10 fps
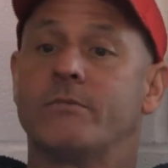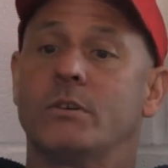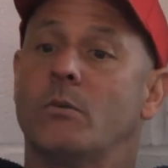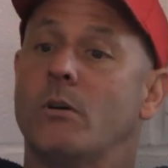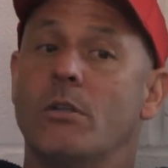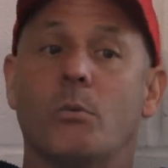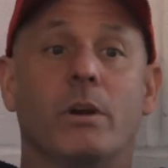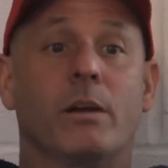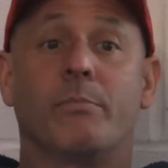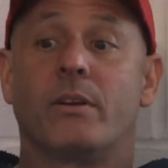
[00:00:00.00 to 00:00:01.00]
to go all the
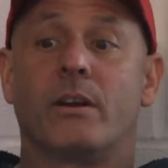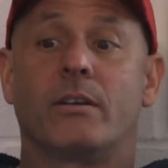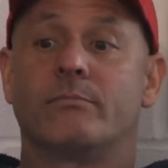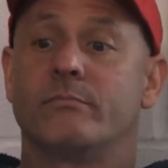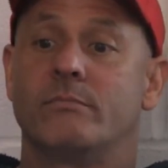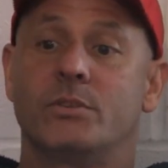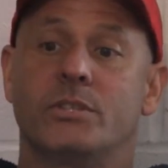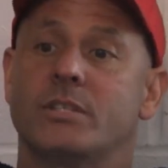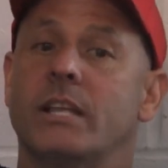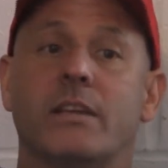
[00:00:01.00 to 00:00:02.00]
way up there, you're
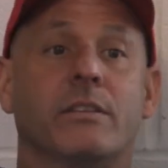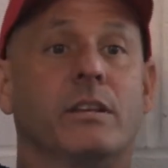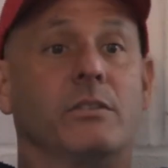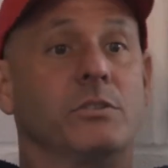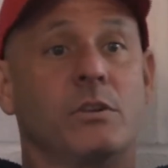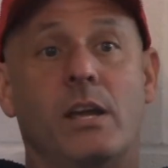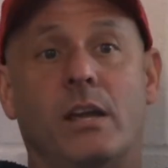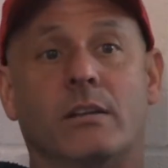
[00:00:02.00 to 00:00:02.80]
just lengthening the track.